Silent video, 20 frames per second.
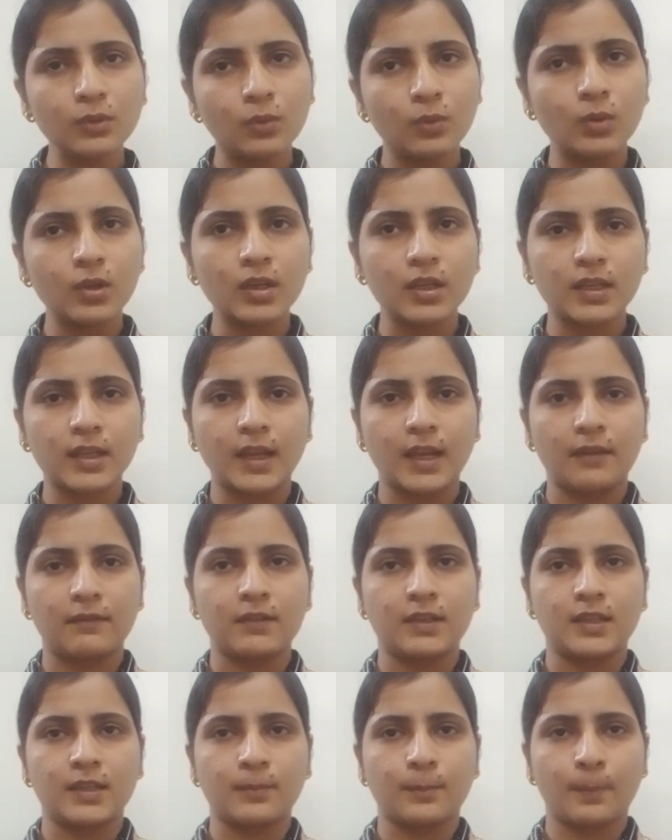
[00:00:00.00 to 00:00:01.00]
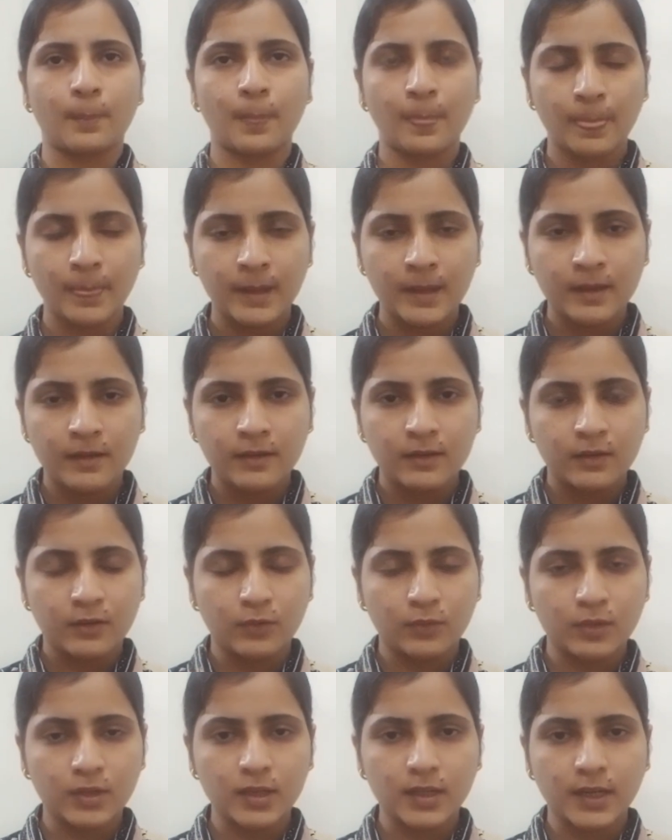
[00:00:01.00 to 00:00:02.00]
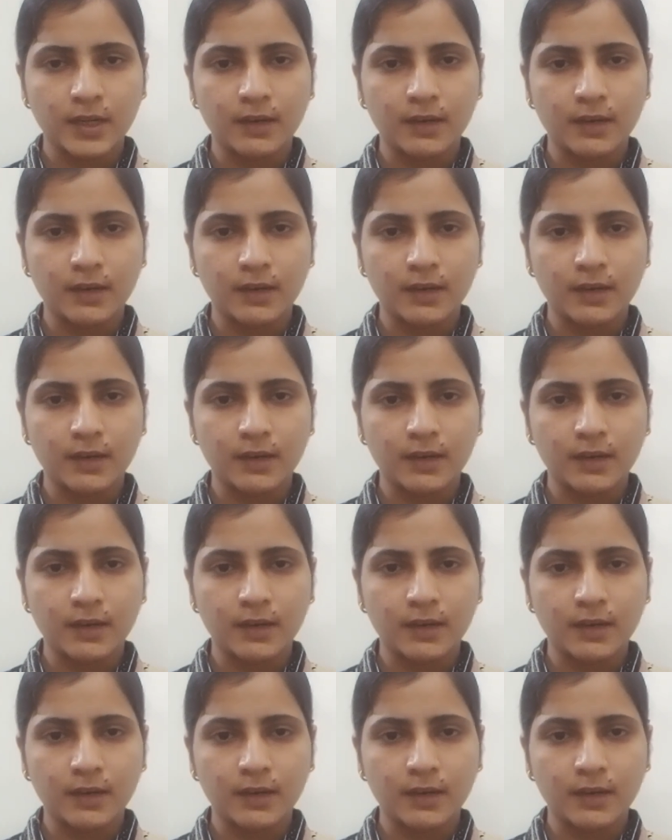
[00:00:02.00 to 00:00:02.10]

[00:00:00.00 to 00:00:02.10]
oral cavity or